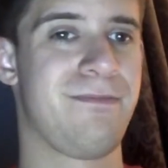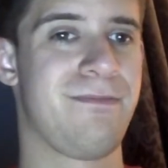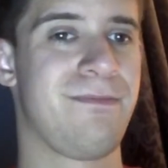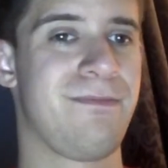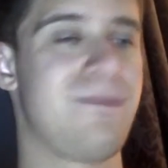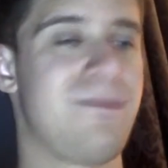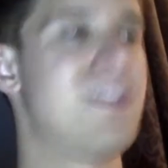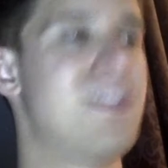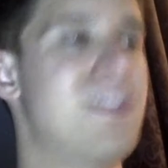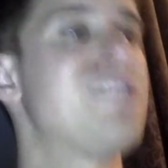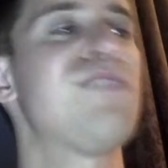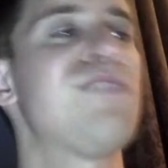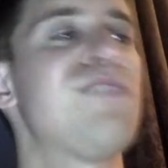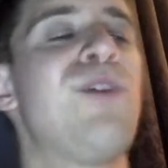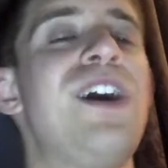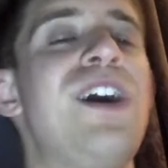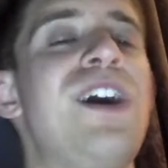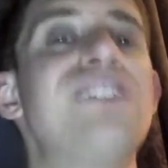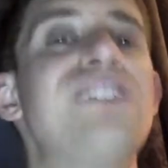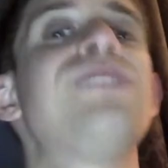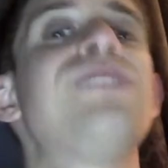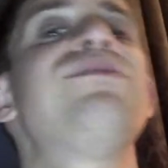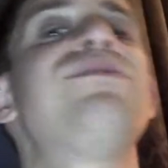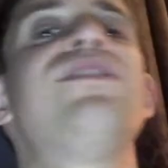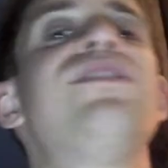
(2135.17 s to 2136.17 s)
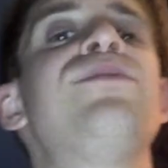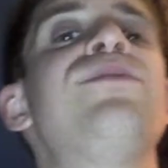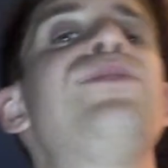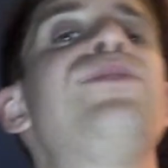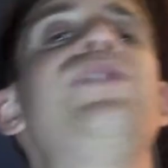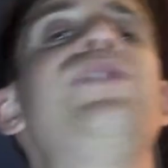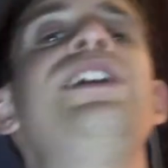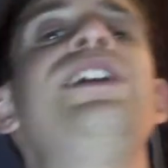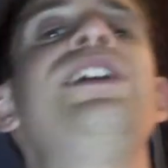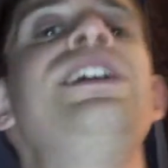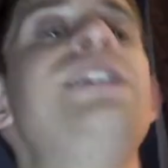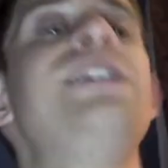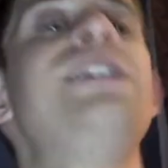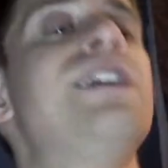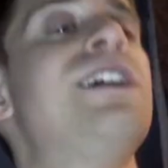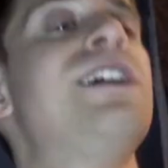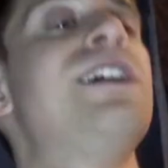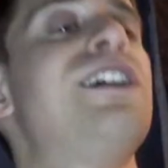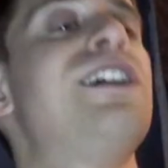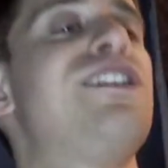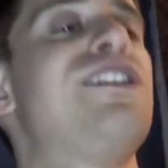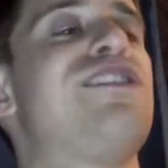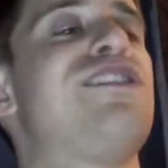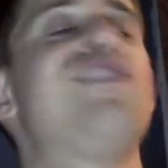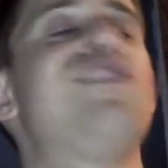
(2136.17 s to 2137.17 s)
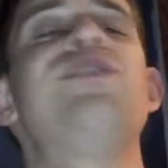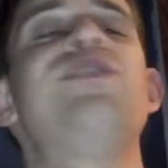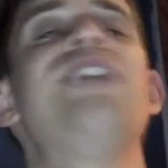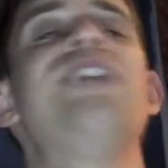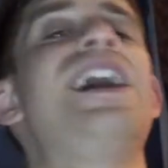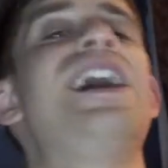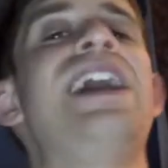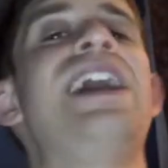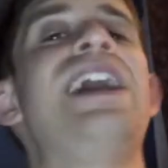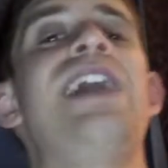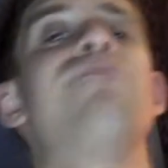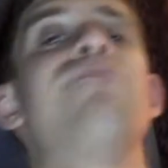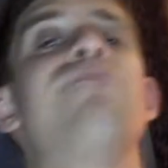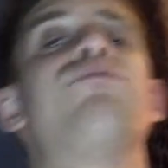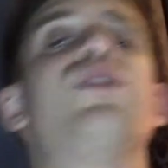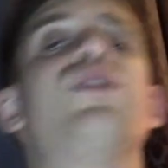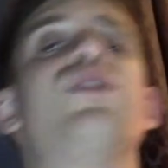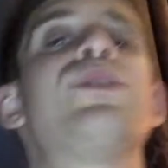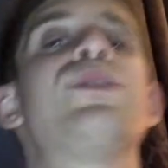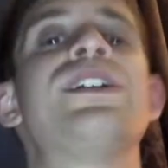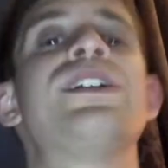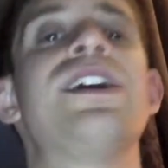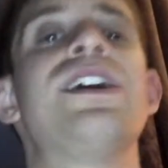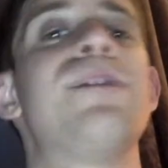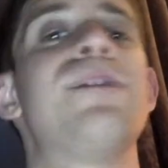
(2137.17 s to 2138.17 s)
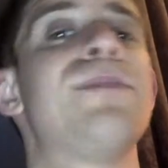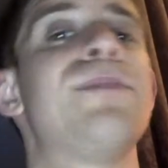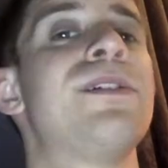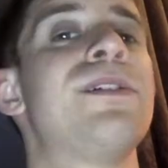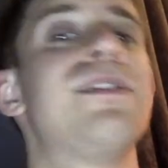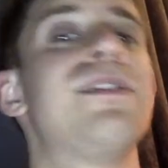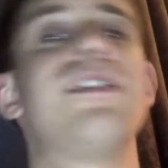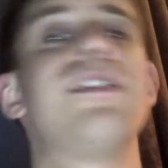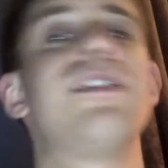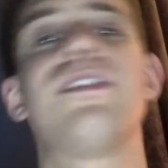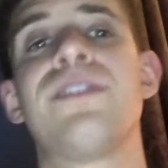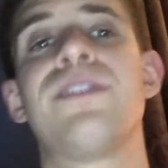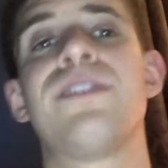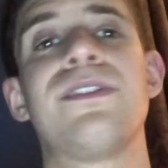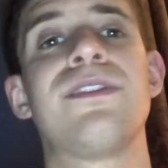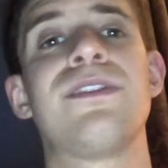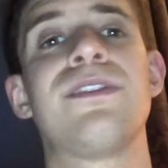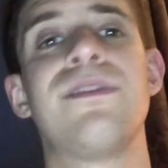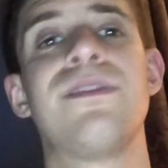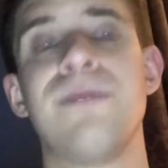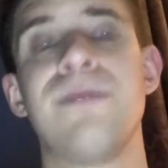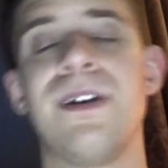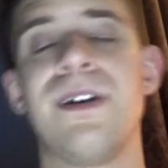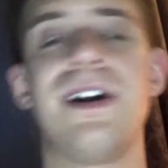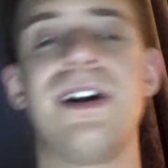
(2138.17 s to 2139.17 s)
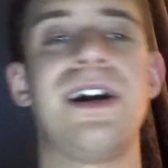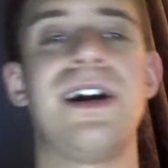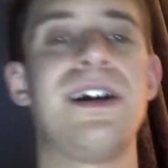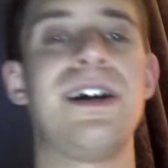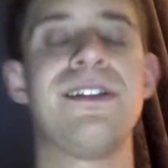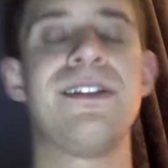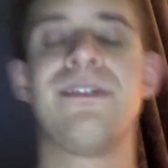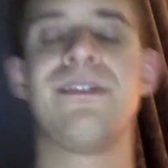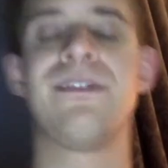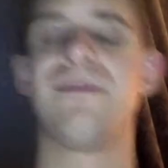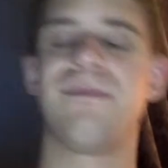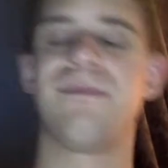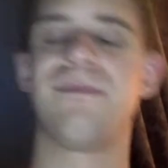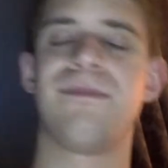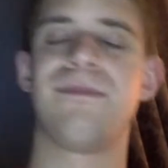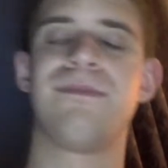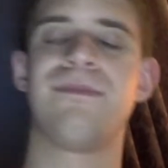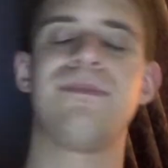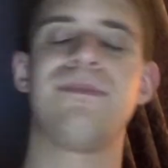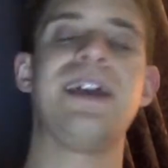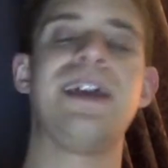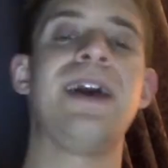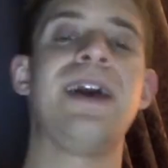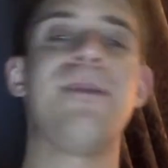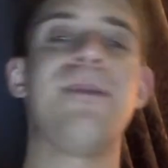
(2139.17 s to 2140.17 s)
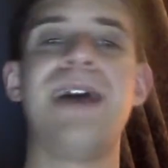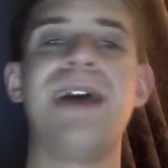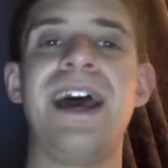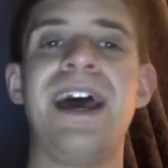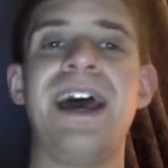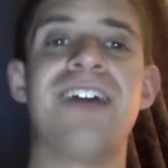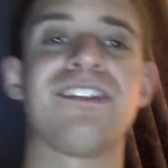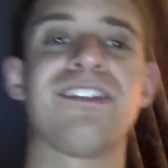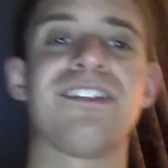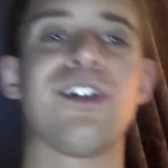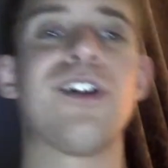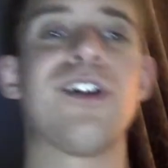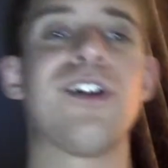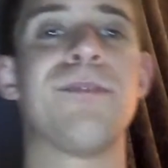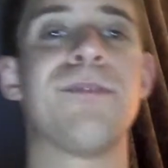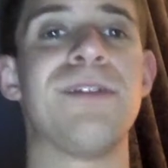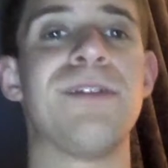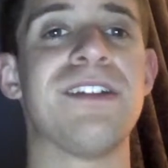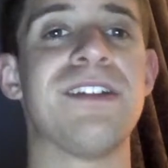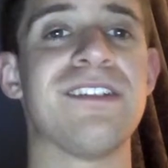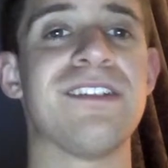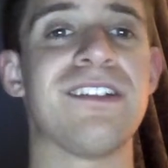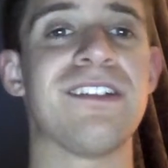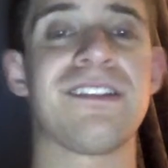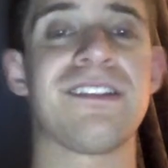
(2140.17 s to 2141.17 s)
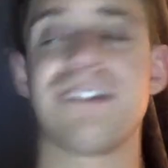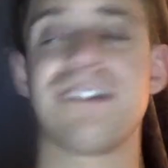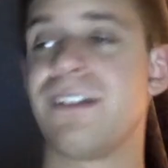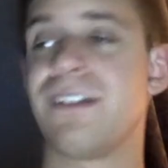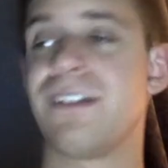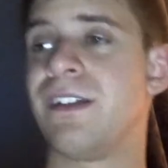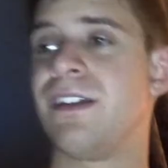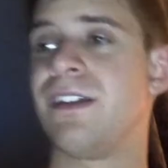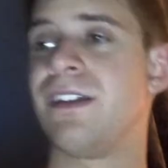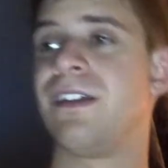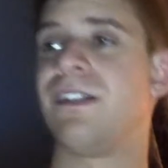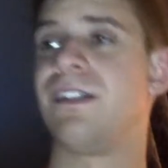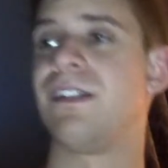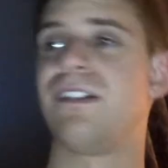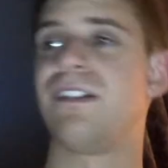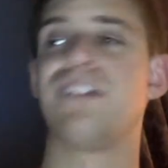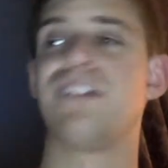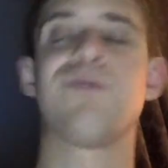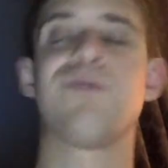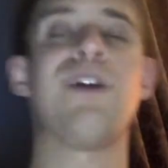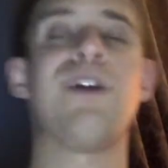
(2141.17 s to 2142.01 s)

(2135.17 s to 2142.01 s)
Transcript: This is why WWE should not have broken up uh, them as the Hurt Business. It's why